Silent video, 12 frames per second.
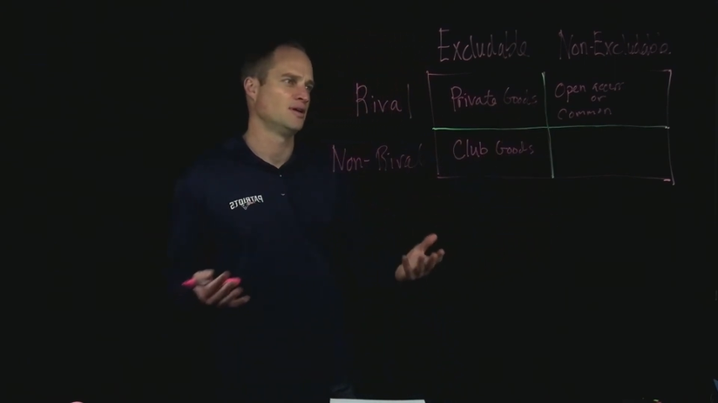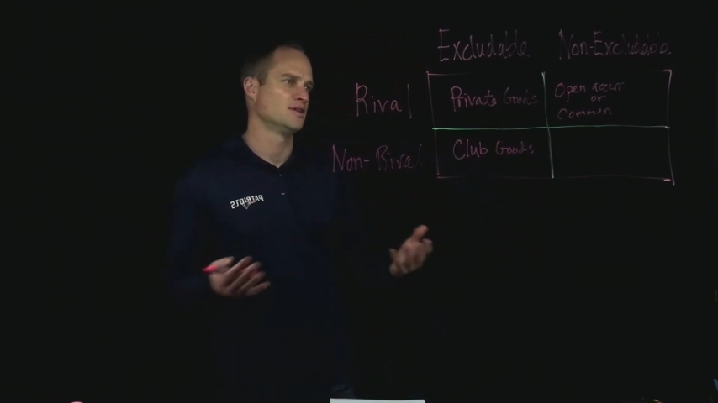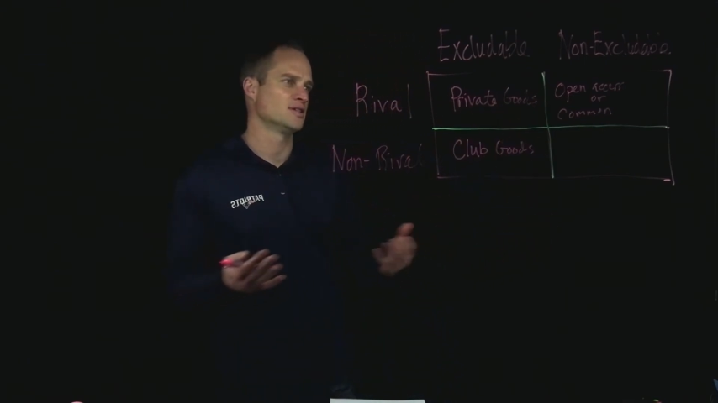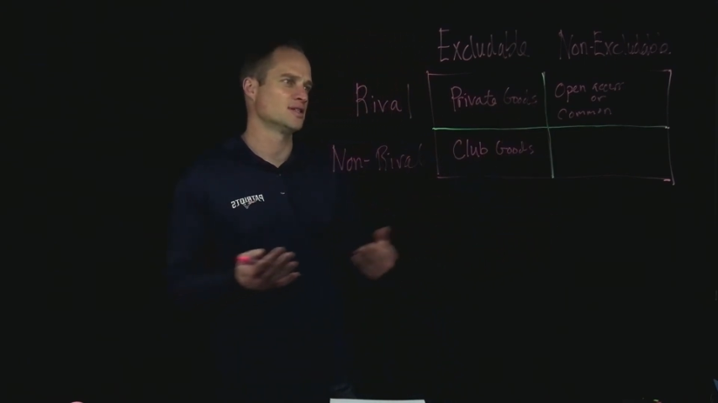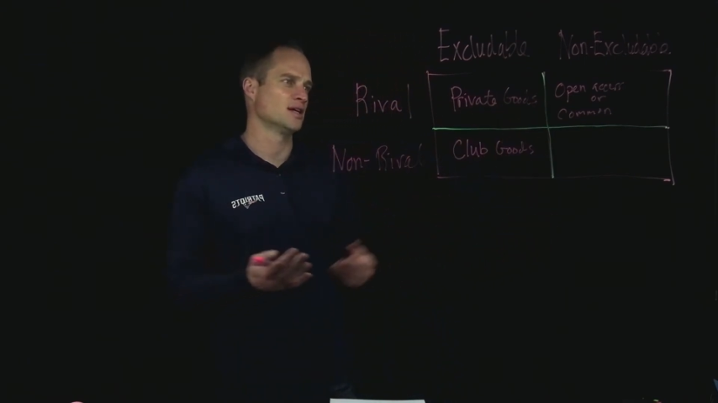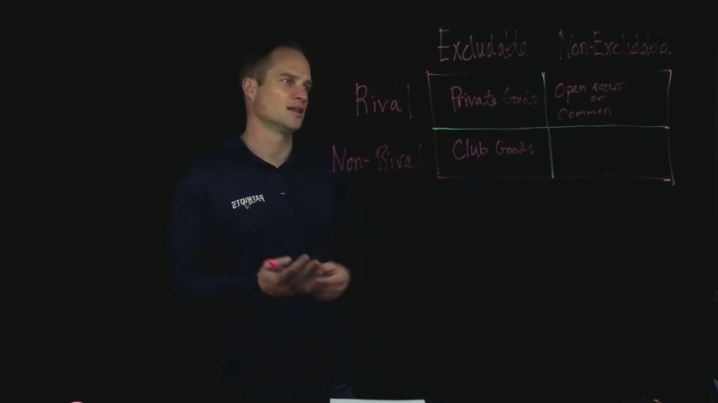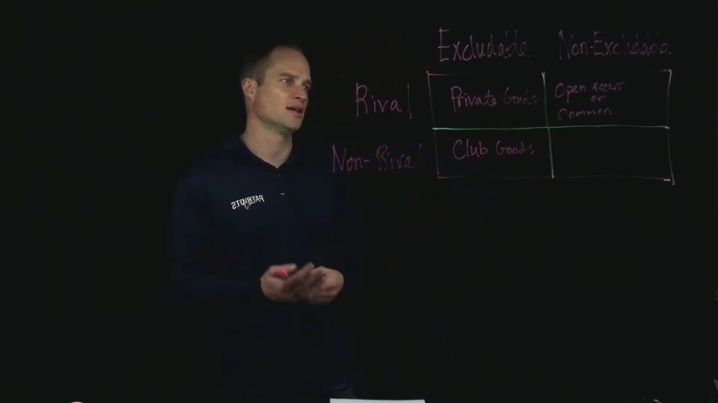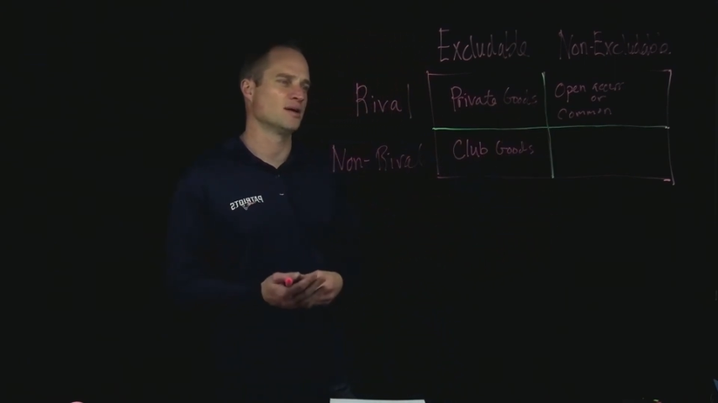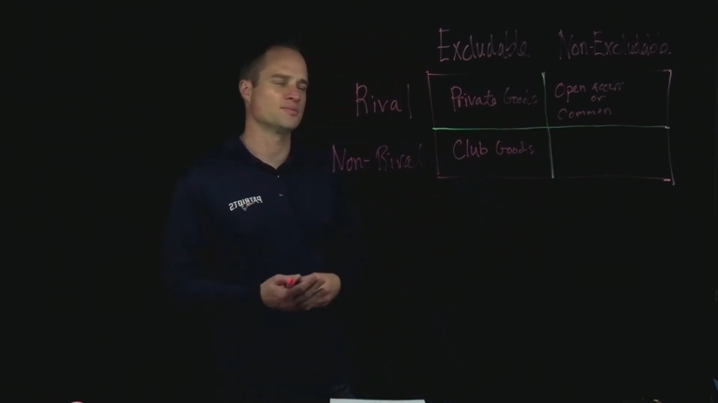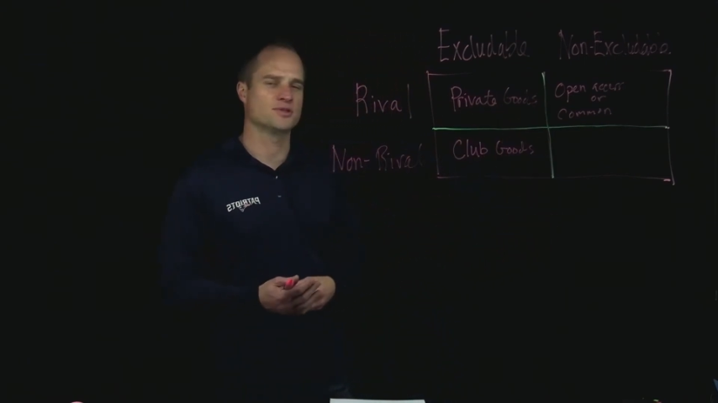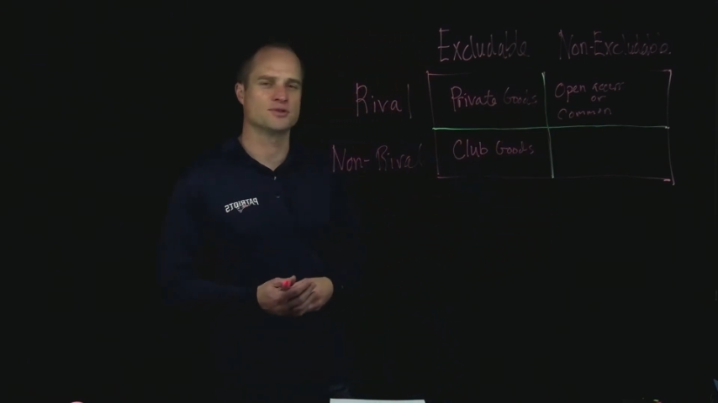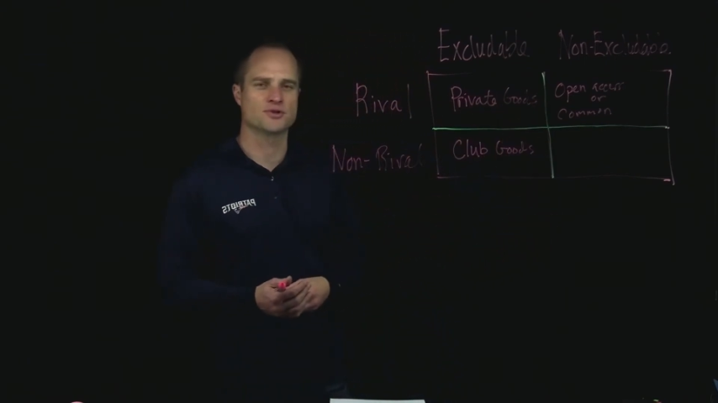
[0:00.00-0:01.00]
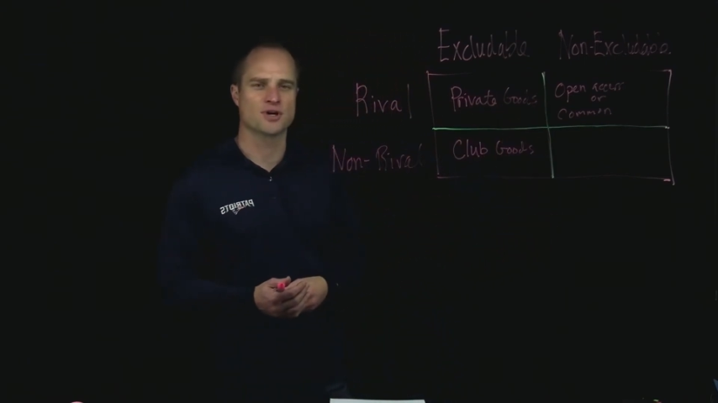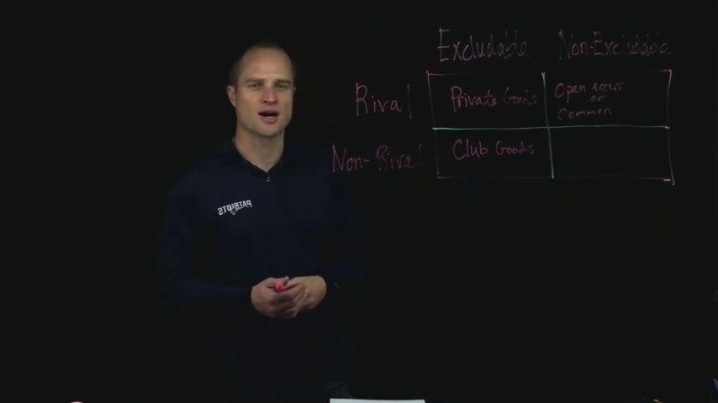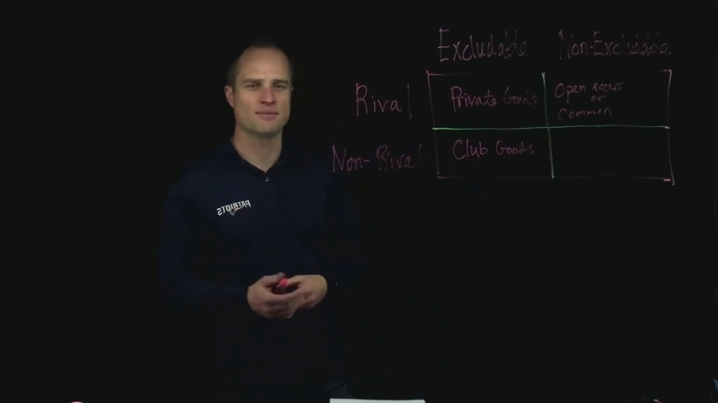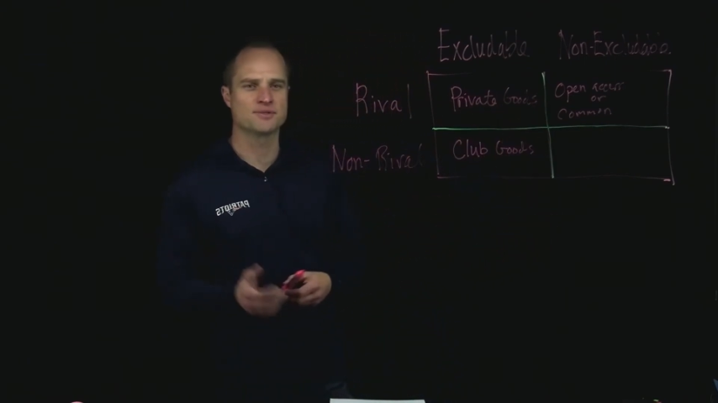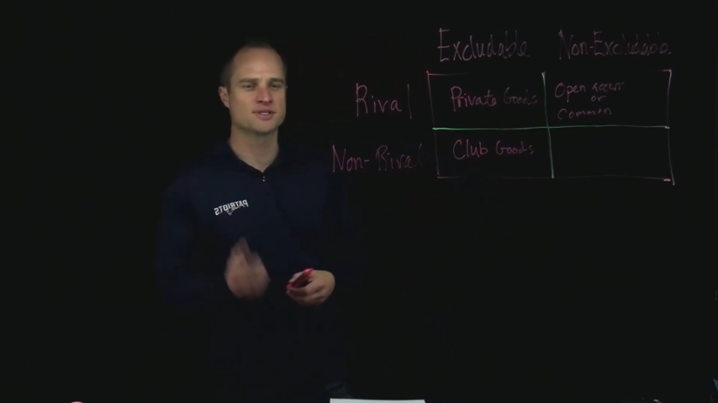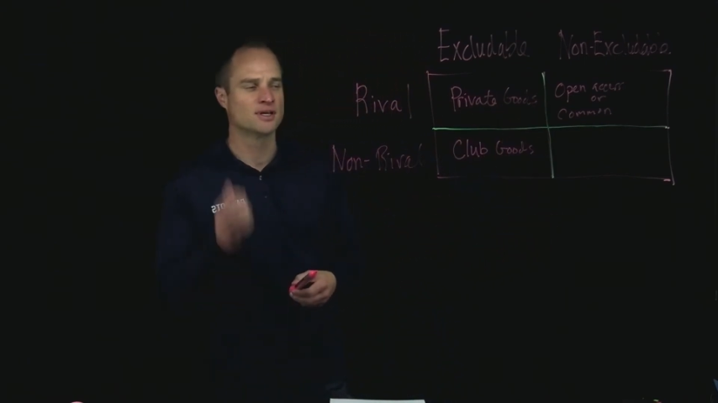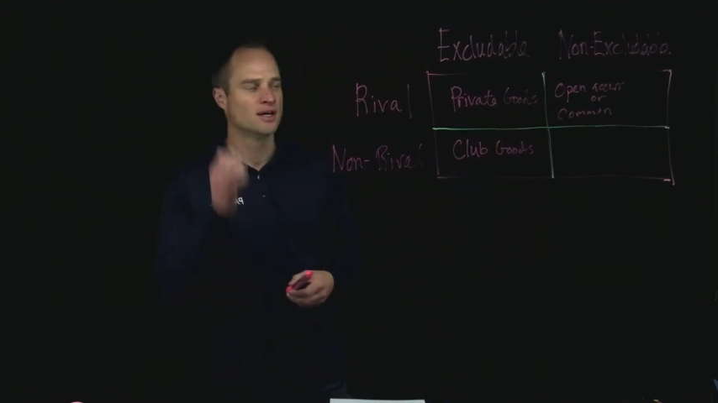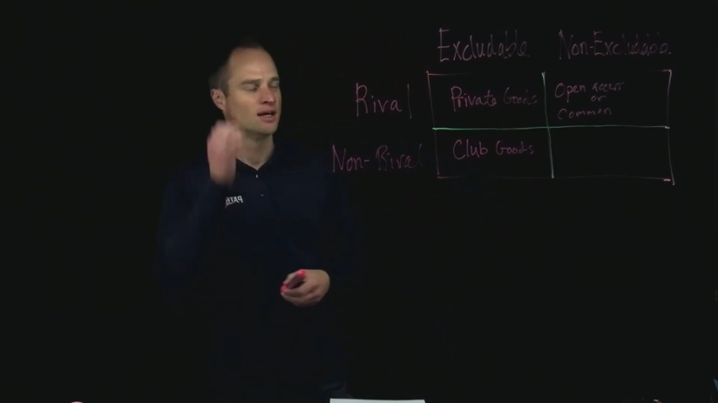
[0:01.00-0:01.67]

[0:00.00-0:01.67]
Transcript: set lobster traps,